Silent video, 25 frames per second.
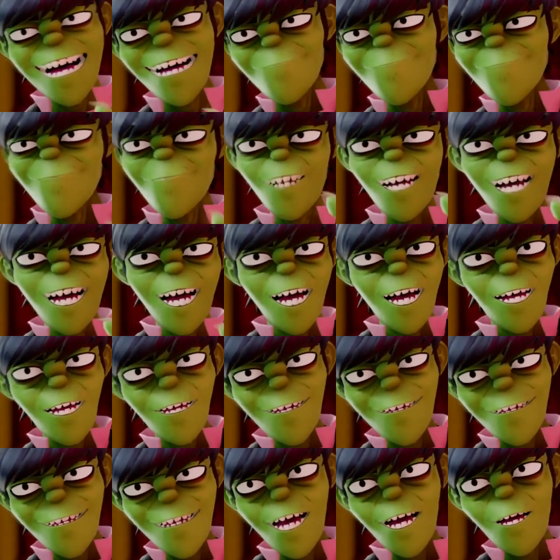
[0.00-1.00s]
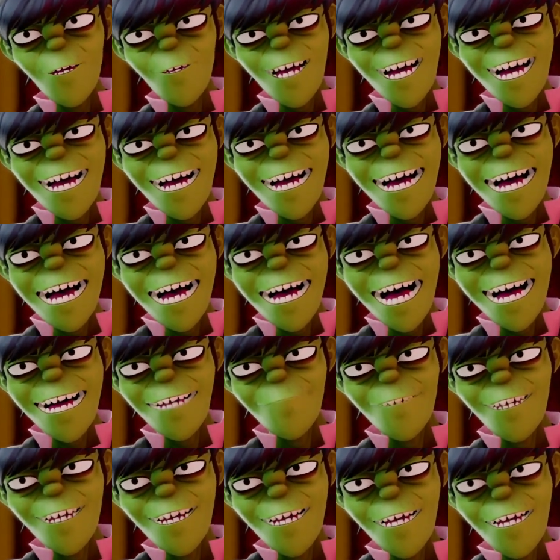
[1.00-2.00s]
um, 2D
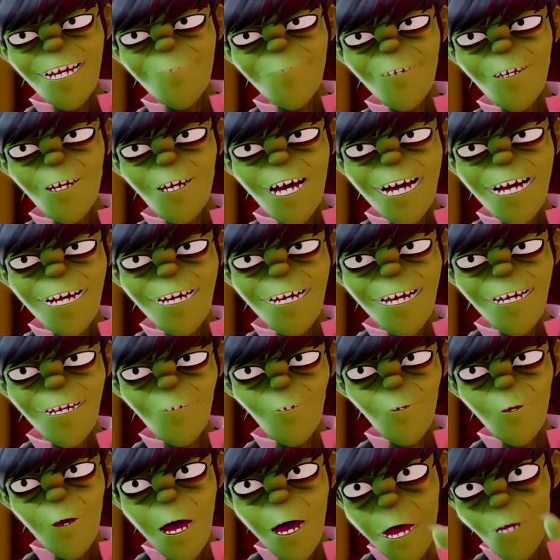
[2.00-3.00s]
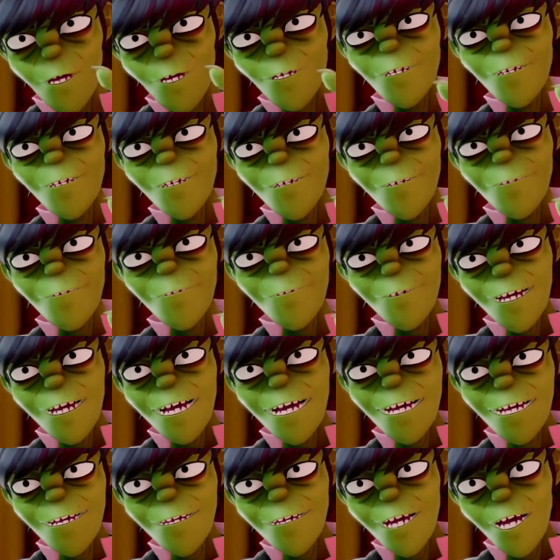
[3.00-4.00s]
claims the inspiration was
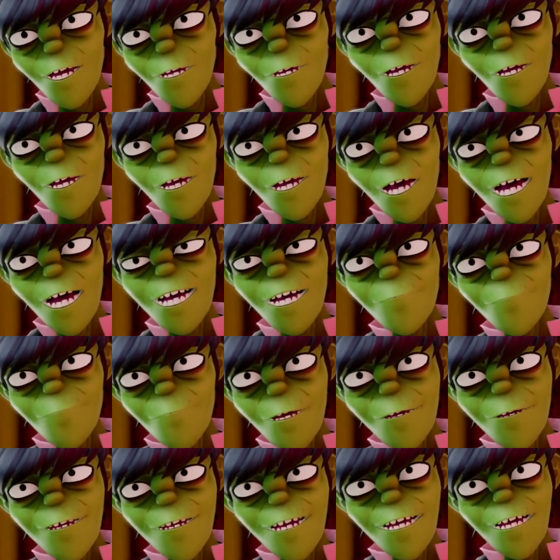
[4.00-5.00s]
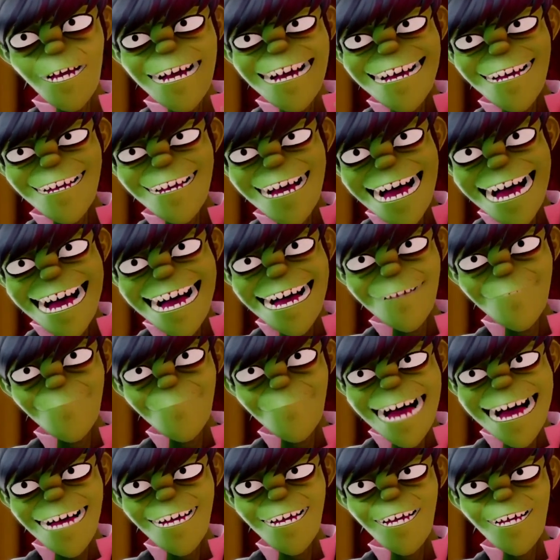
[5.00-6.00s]
for this song, right? That he
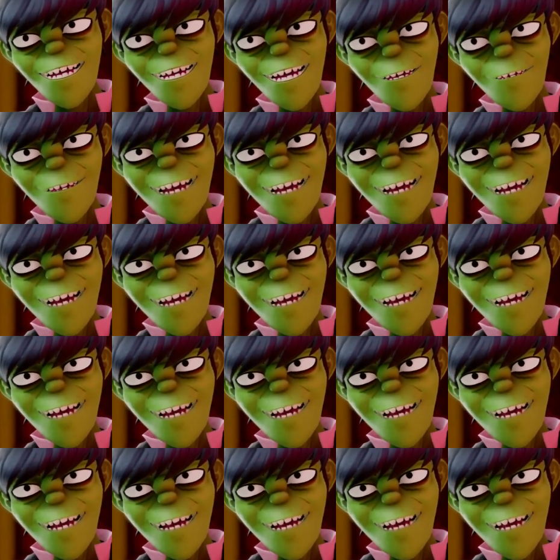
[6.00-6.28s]
met a